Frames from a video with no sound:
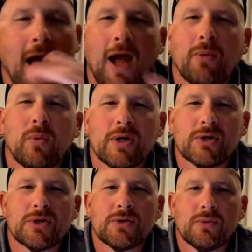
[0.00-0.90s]
I
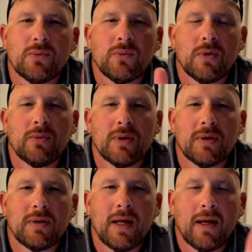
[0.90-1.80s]
wish we
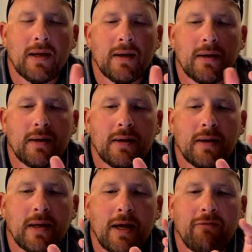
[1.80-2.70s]
would
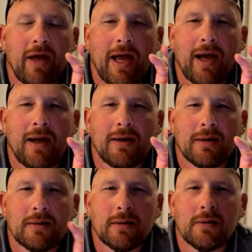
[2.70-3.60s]
have had
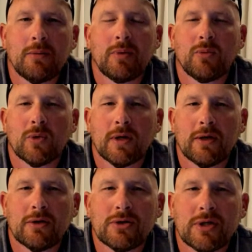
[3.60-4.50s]
a little bit more
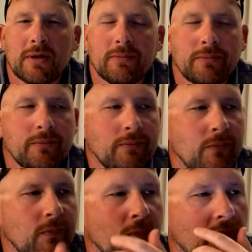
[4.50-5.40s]
energy
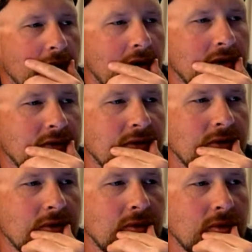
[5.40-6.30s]

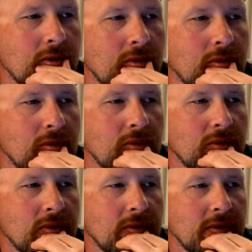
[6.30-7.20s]
to
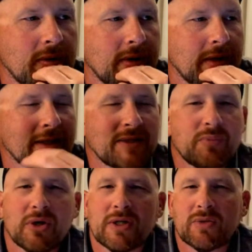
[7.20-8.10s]

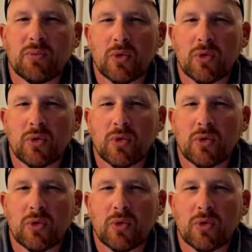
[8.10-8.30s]
experience